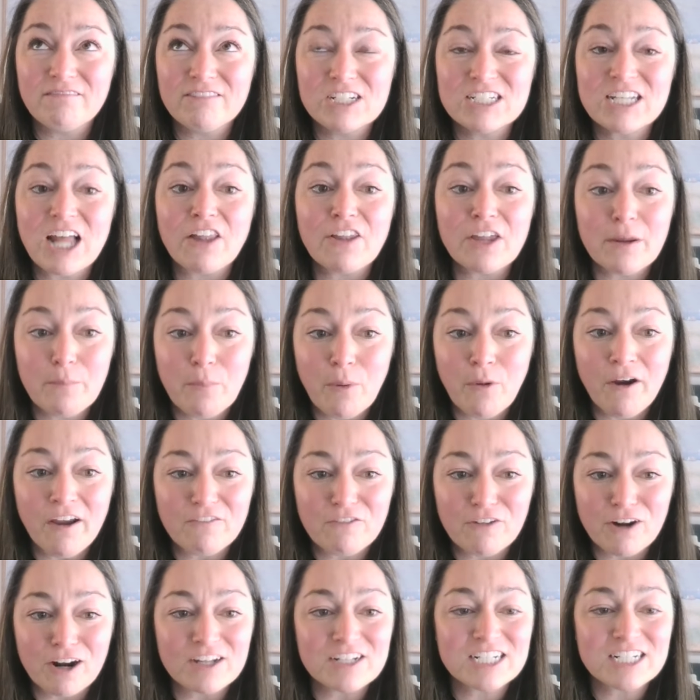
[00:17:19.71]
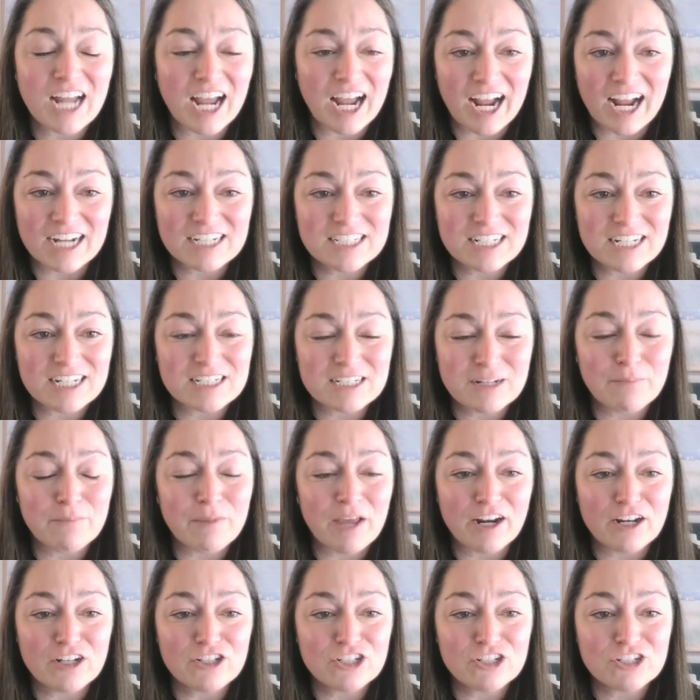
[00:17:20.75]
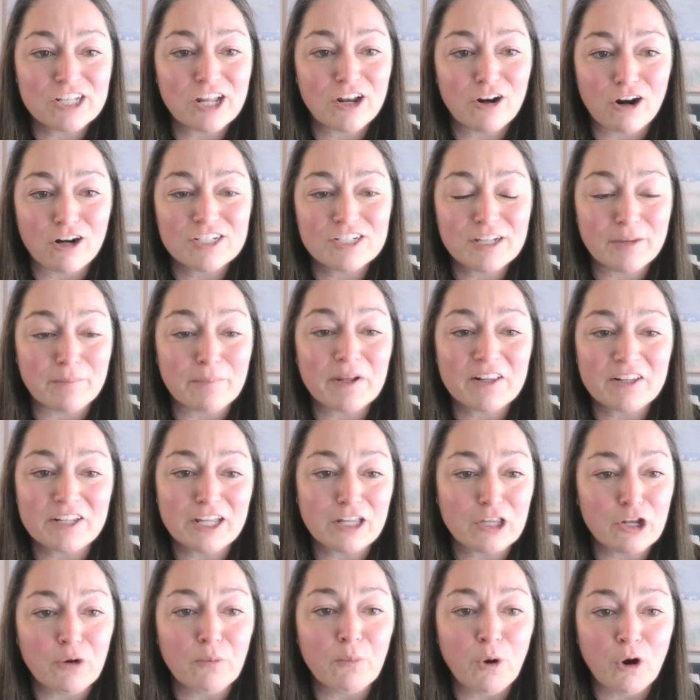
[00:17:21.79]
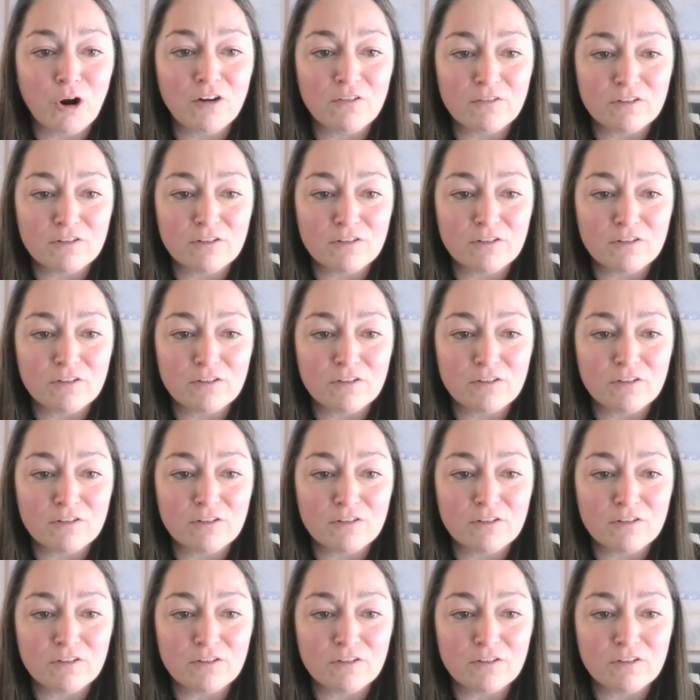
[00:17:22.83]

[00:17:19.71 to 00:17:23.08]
selling point for us to access some managers that are typically a little more